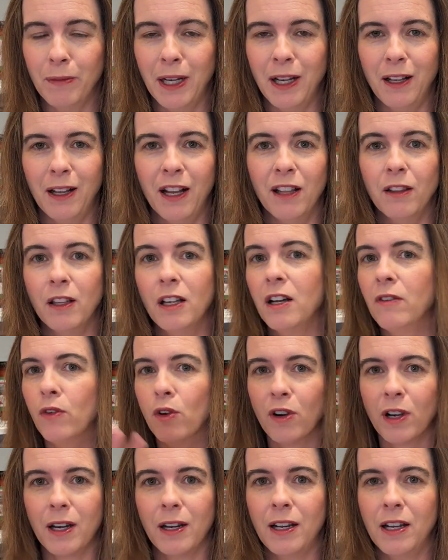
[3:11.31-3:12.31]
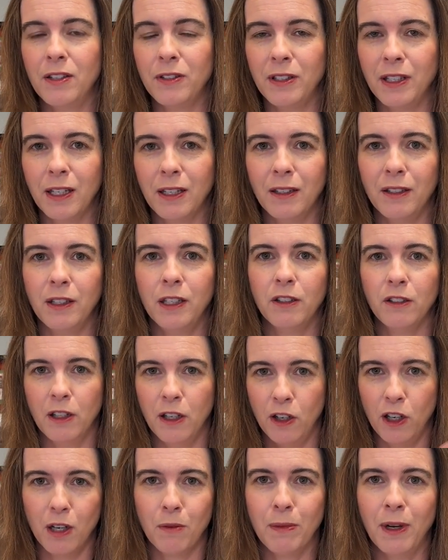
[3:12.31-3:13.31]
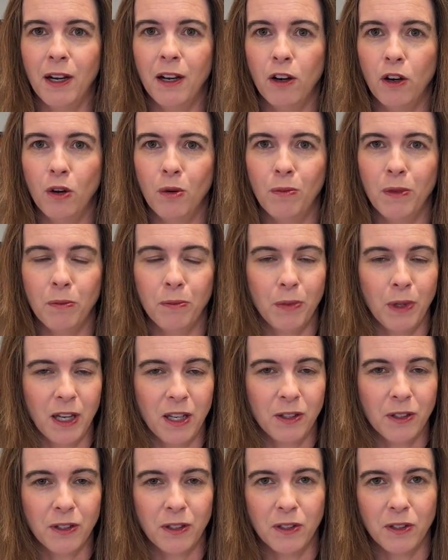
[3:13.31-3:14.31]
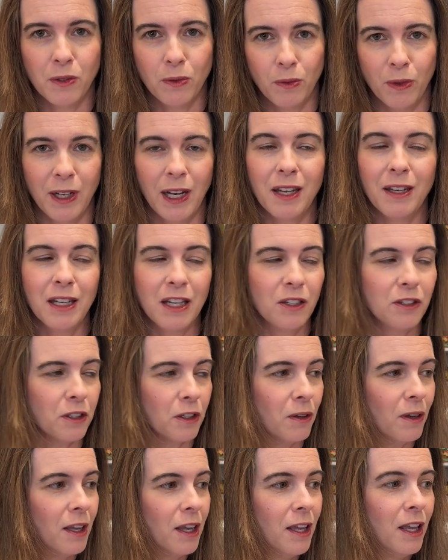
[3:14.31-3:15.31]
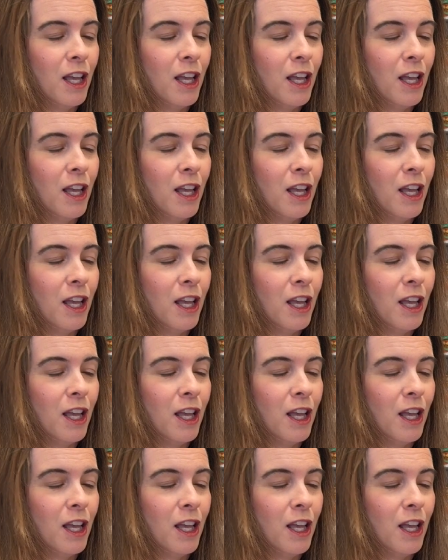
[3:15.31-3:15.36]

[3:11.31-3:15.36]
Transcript: I love organizing and decluttering my home and places when I need to.